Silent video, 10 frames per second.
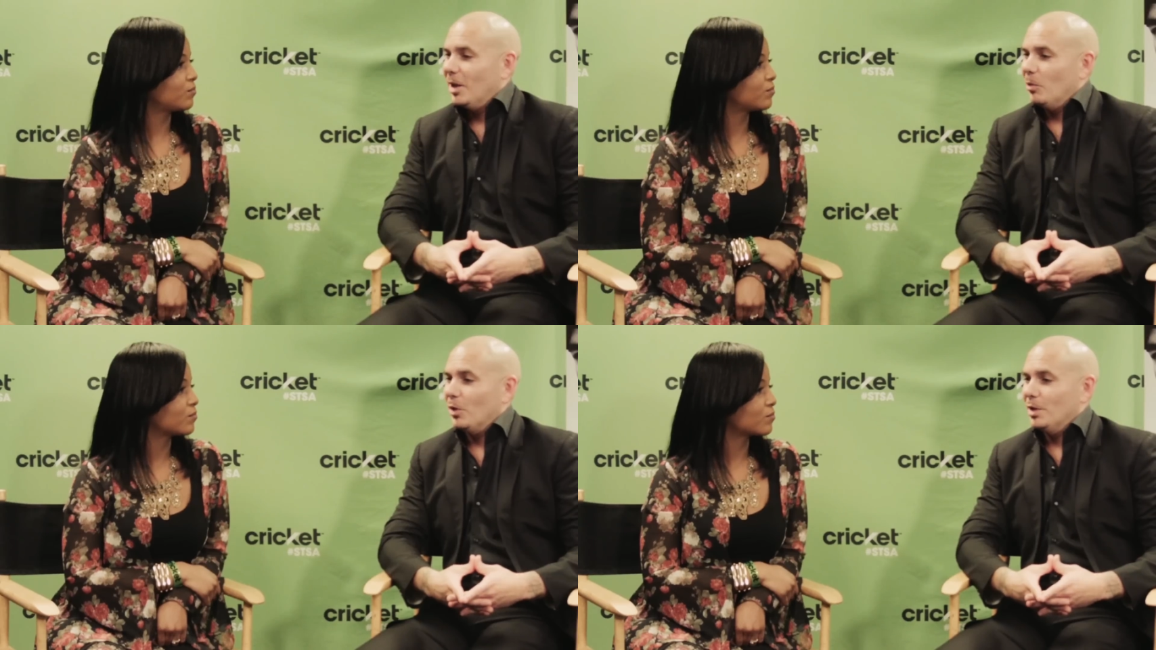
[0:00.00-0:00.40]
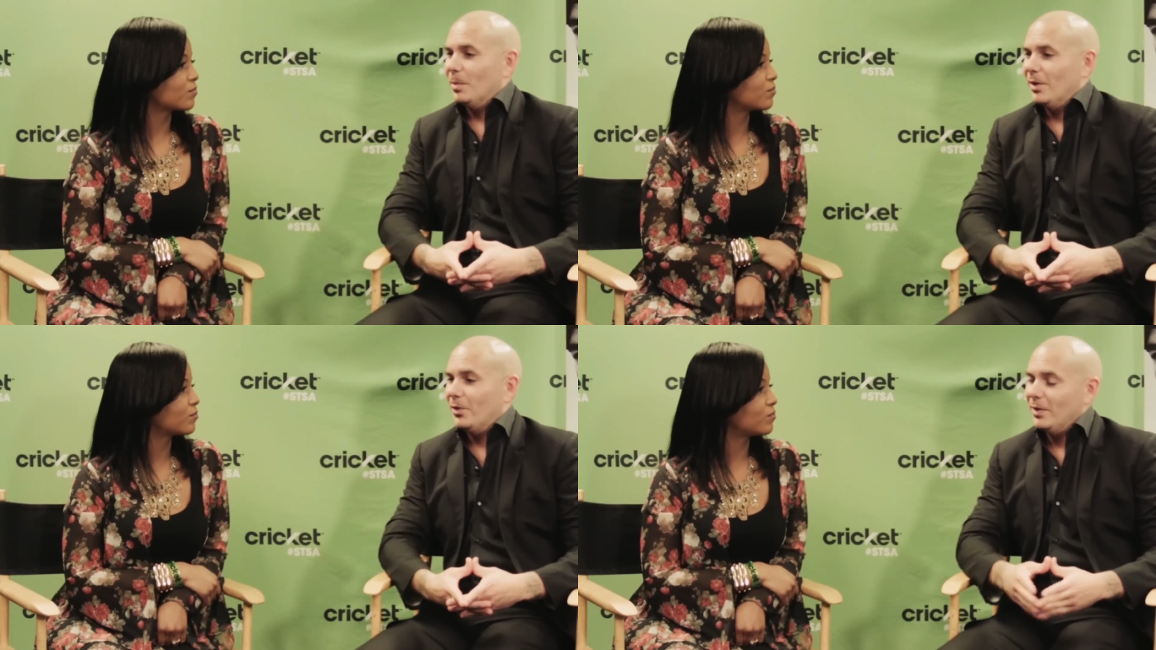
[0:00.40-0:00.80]
Speaker 1: A friend of
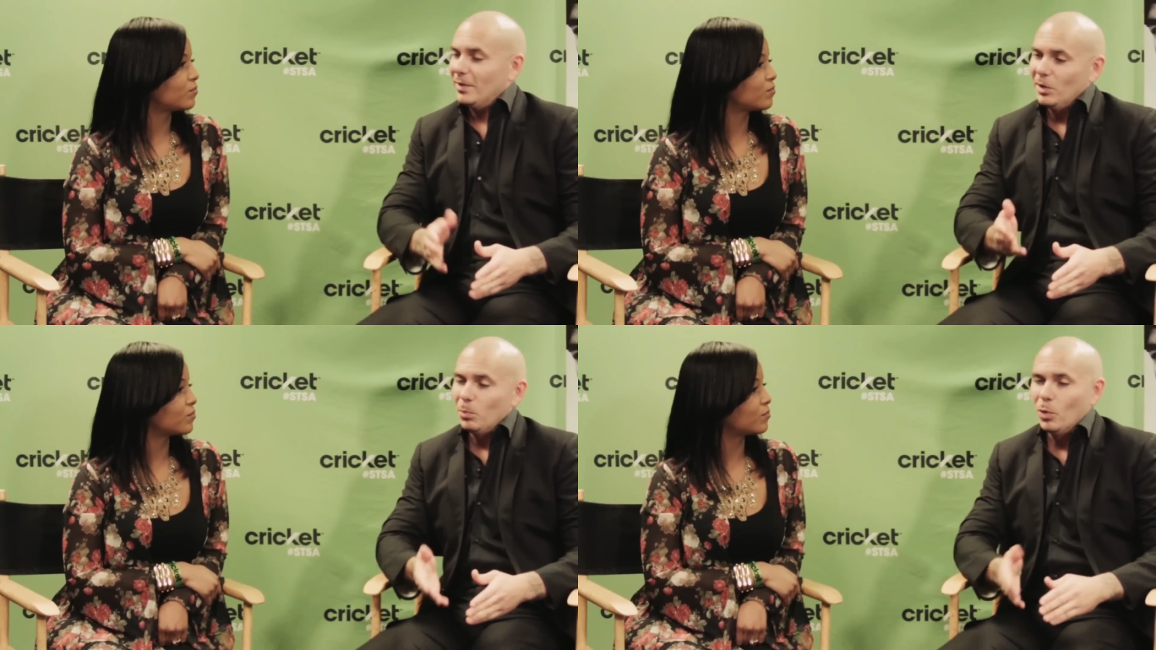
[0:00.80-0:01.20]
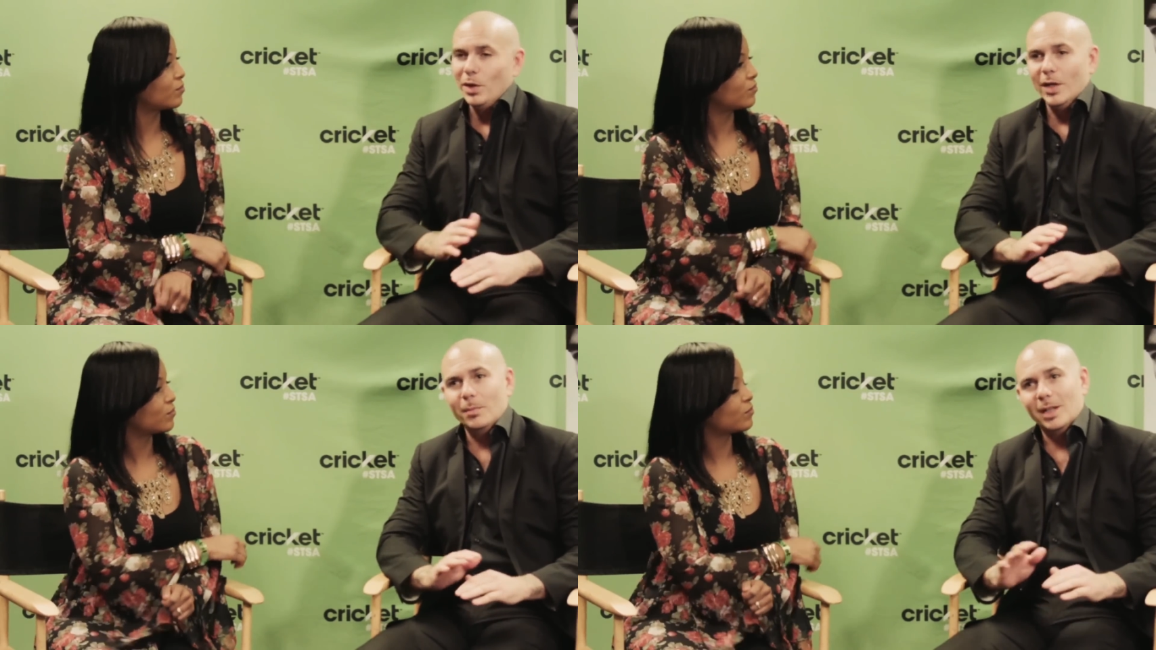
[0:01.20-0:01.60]
mine says, in this
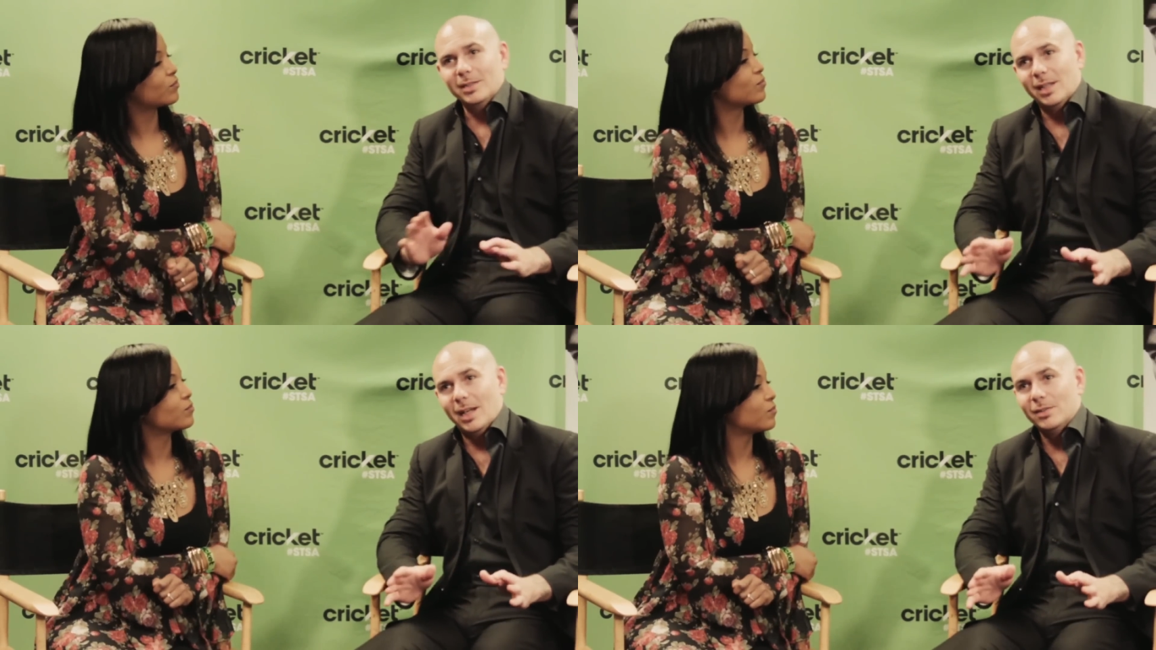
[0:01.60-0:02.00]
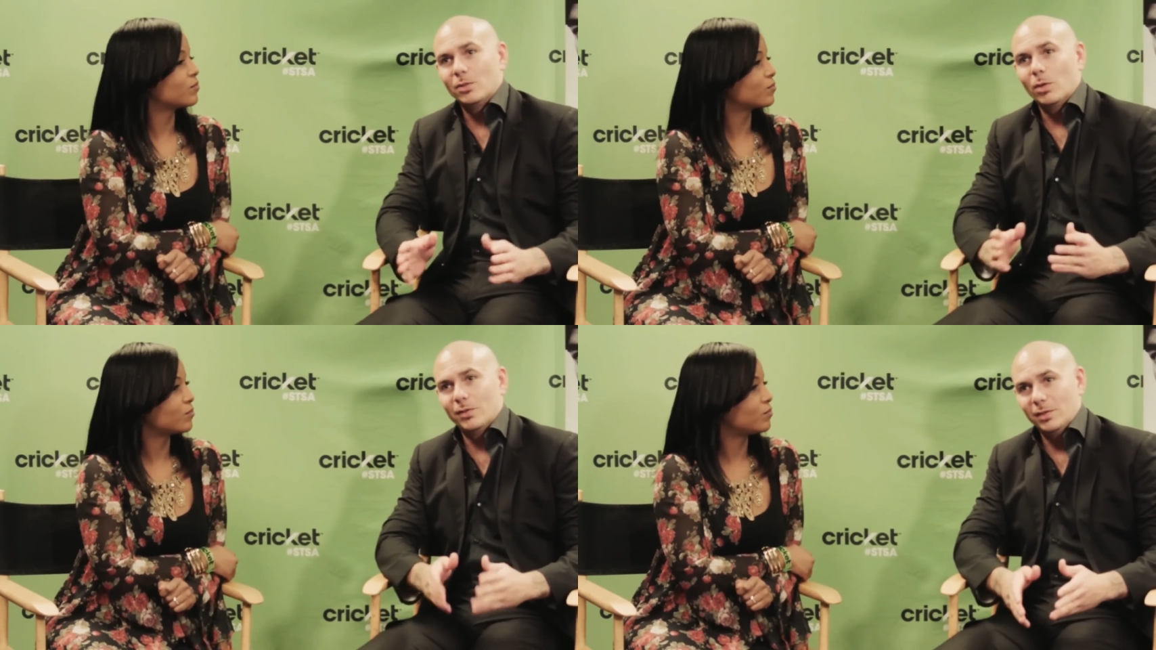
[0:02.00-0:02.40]
movie, everybody dies.
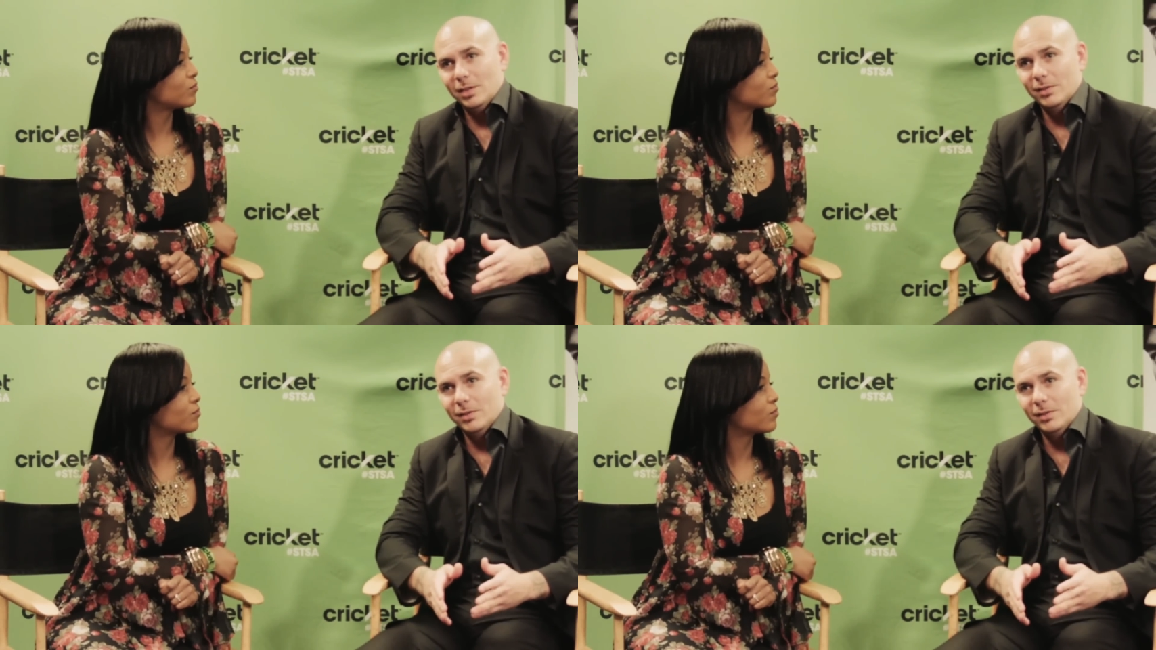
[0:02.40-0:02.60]
Question